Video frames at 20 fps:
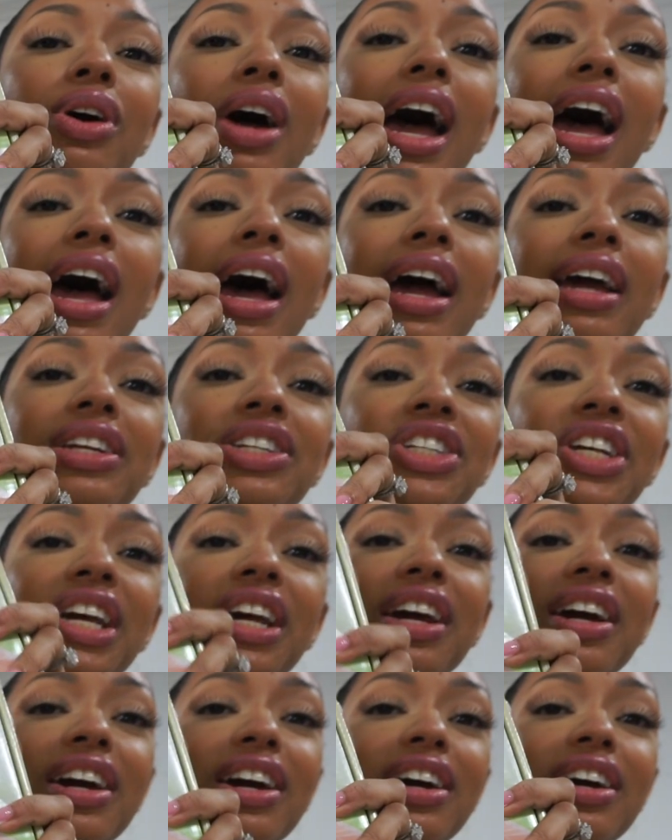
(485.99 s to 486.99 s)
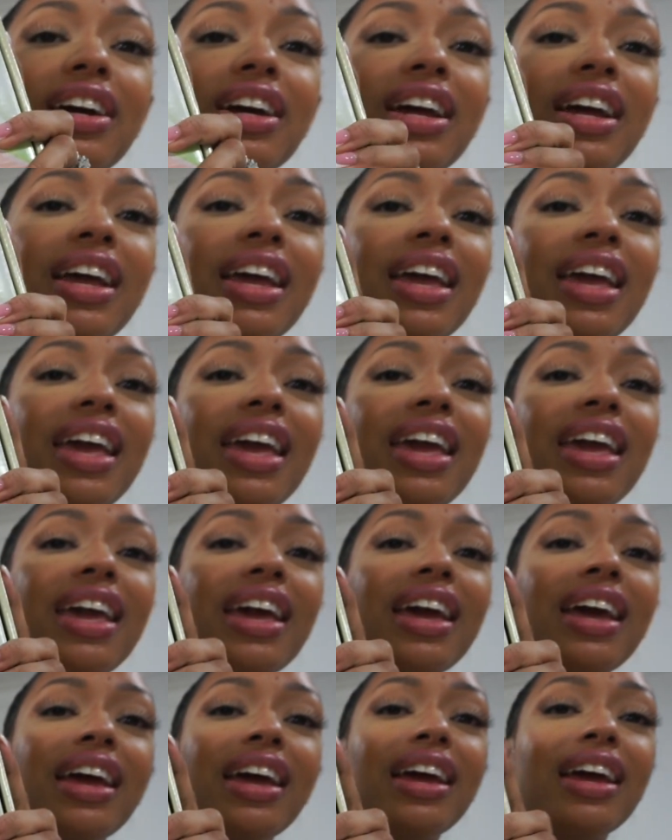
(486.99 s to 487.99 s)
high chair,
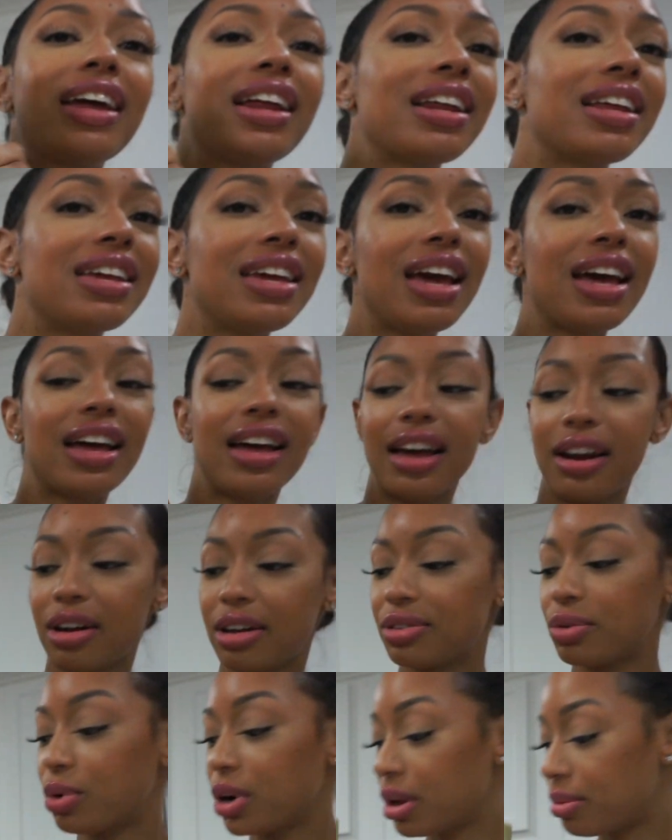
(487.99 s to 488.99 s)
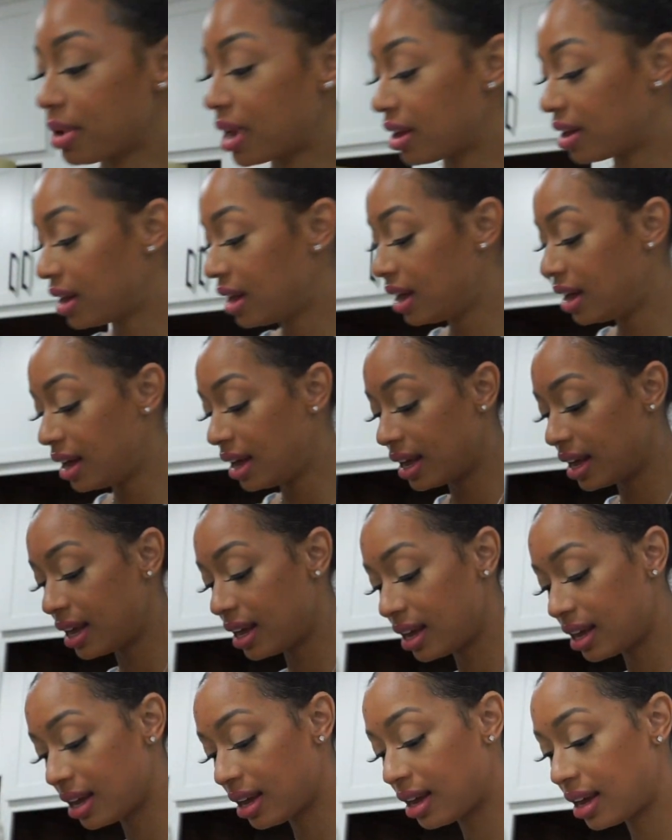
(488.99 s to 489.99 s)
and yeah, I don't have to worry about
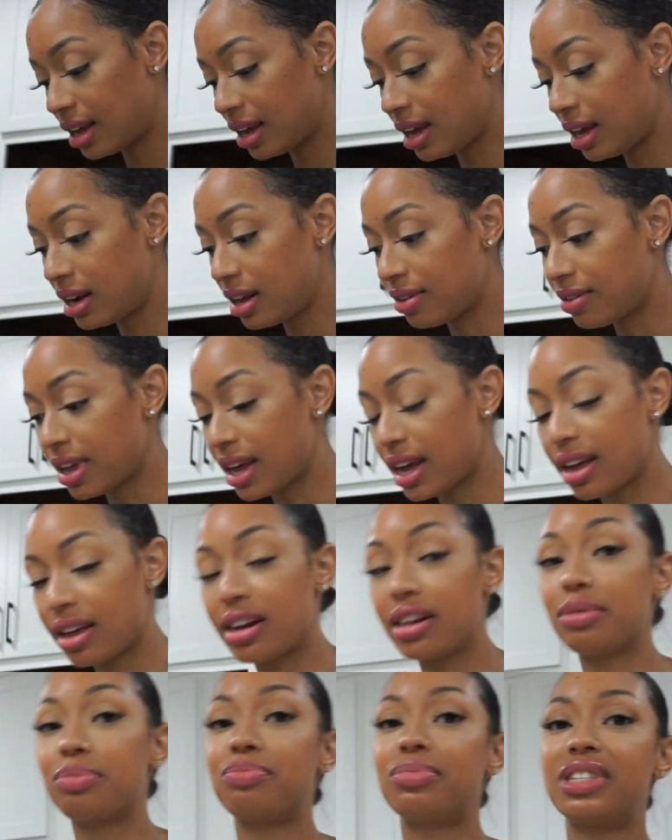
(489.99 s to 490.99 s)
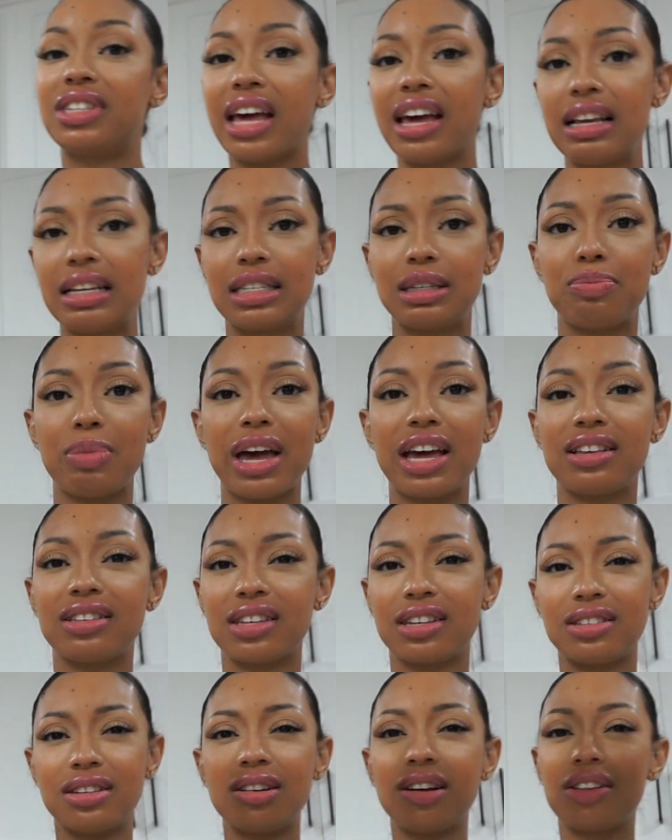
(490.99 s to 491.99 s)
any of that. And it saves space
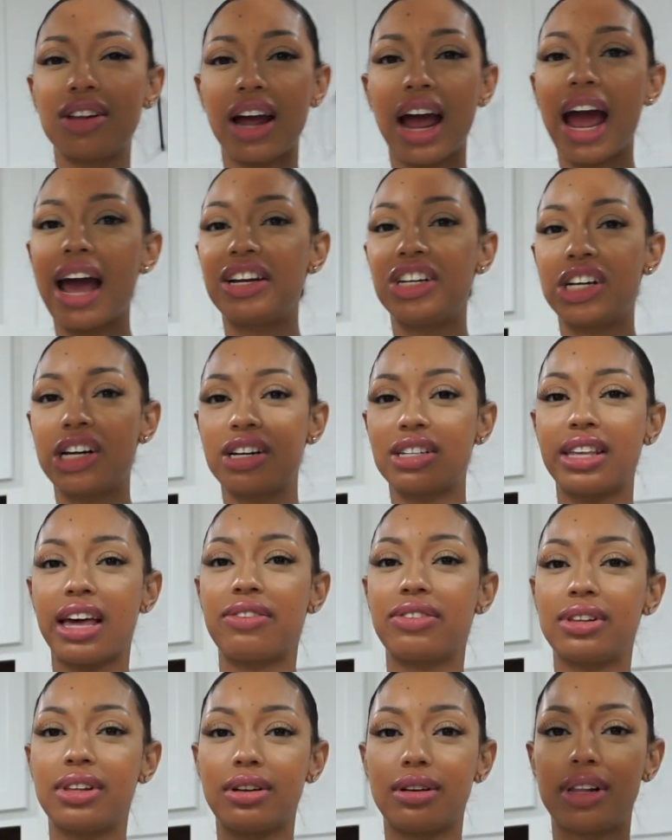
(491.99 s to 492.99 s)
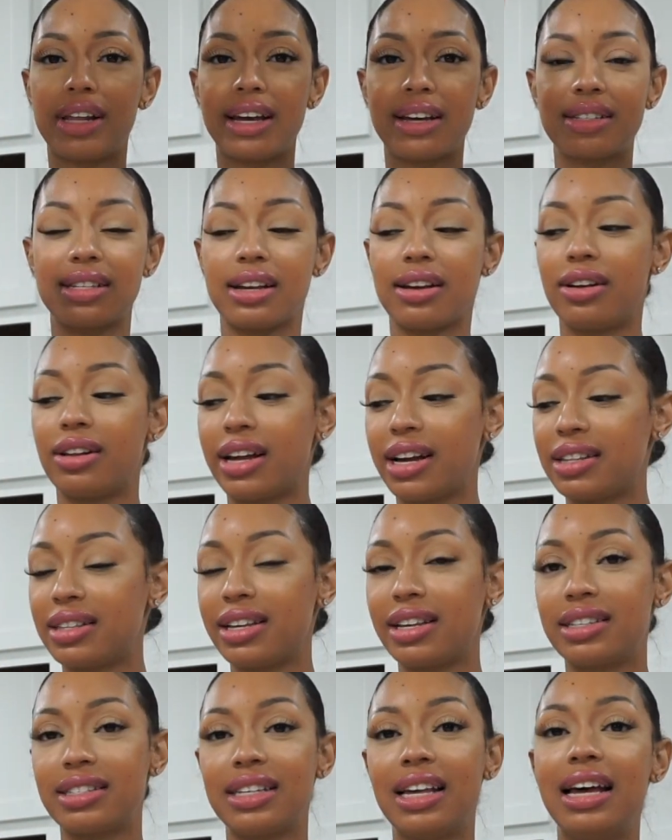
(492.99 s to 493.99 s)
because, you know, their high chairs have little legs that go like
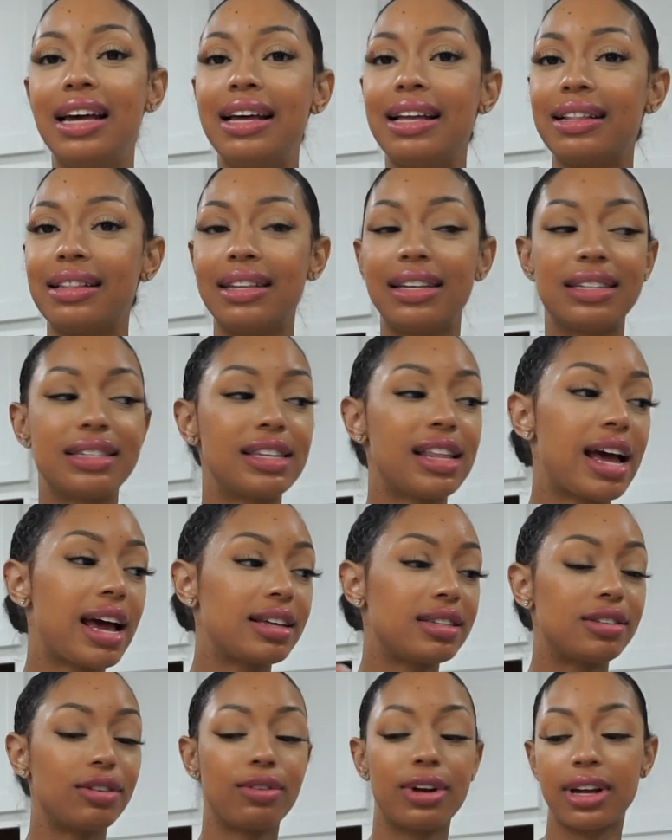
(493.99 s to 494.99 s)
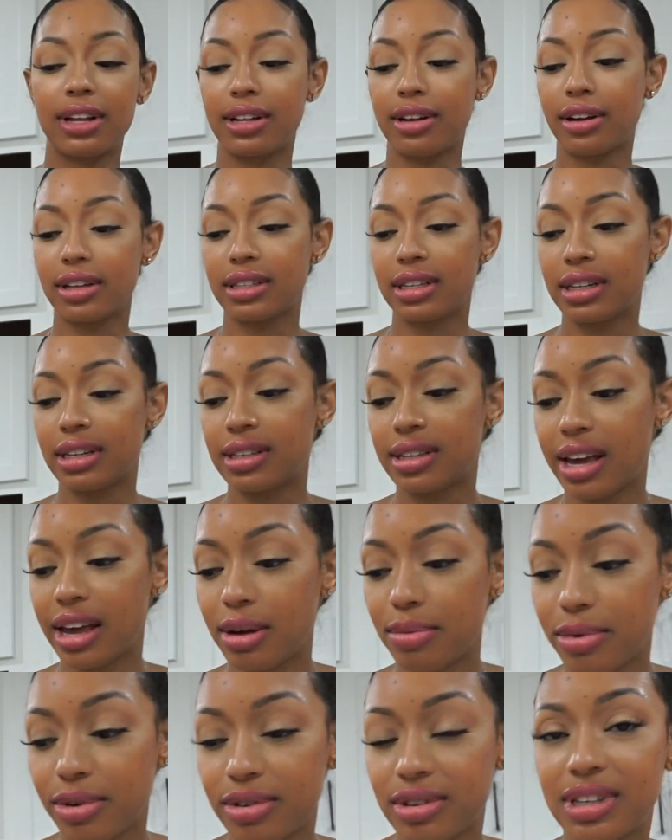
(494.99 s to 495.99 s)
this. This slides directly onto the
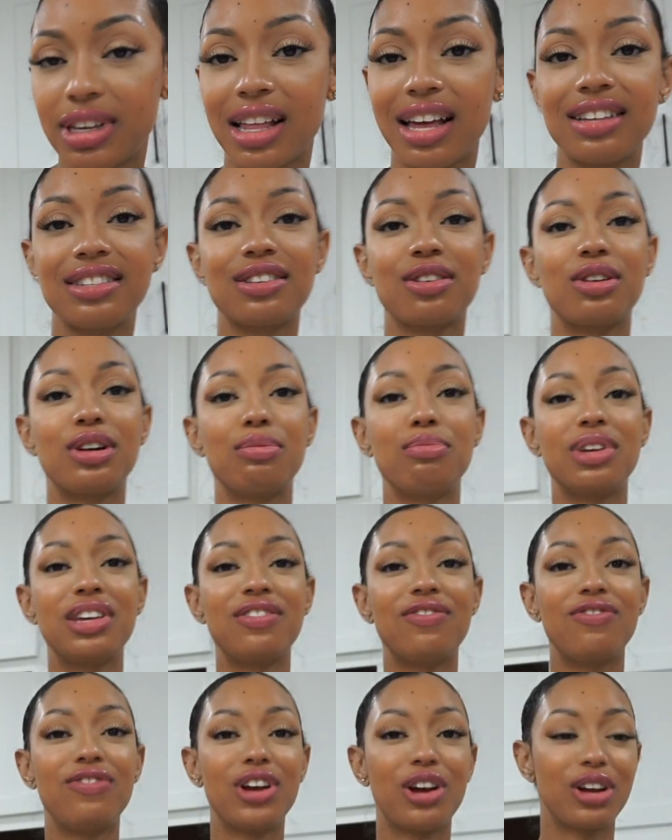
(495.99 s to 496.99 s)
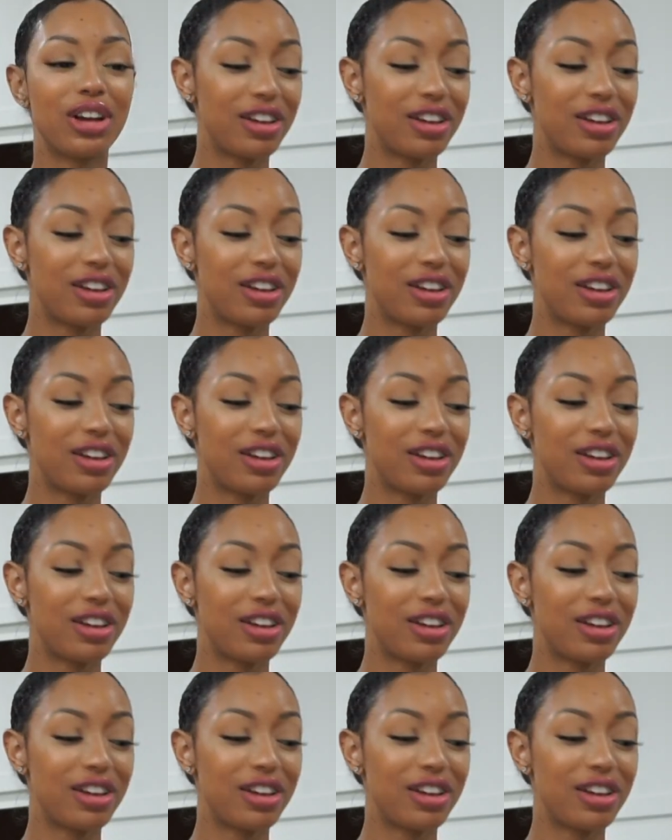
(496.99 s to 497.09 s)
table, so it's going to be very